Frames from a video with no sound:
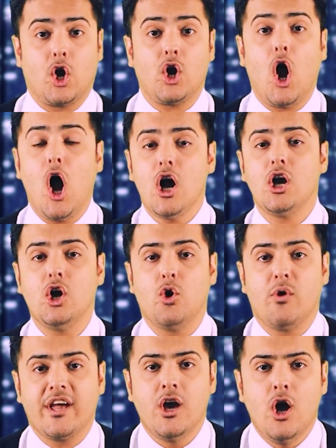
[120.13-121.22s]
are
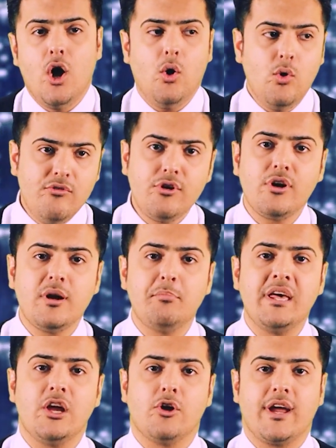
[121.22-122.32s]
ongoing over a
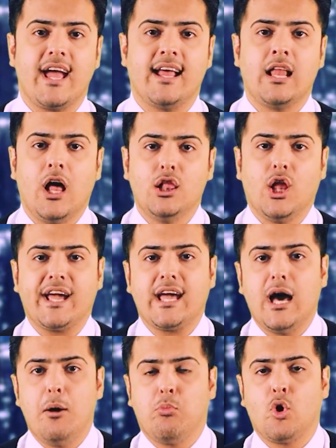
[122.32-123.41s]
period, like
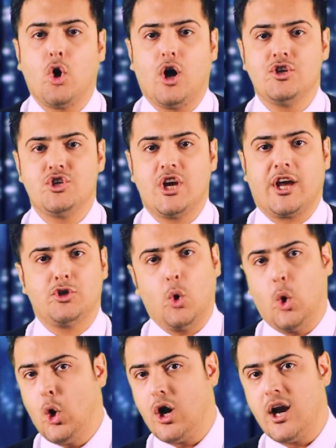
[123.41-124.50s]
a project
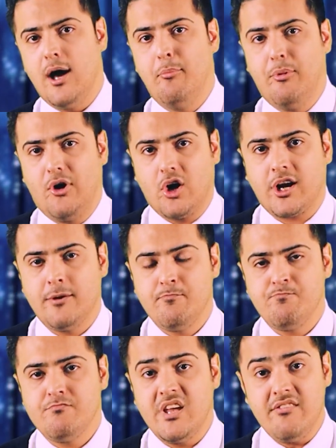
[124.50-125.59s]
or a book,
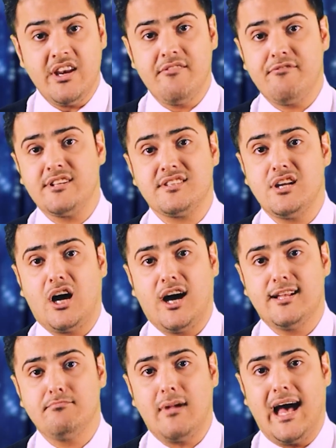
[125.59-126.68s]
even if it's
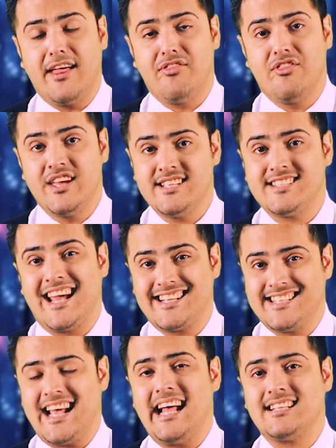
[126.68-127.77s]
not at this
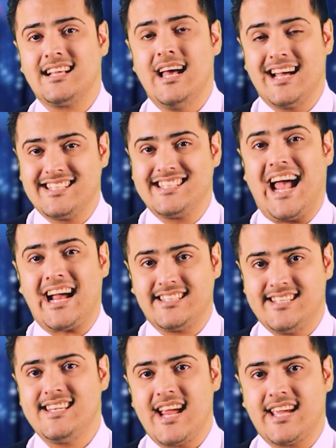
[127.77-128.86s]
exact
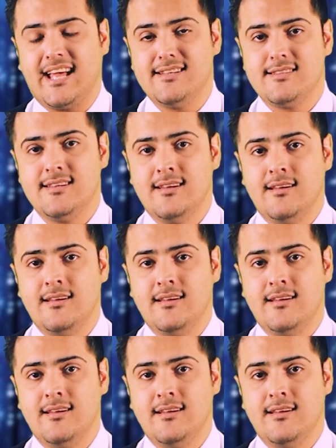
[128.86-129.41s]
second.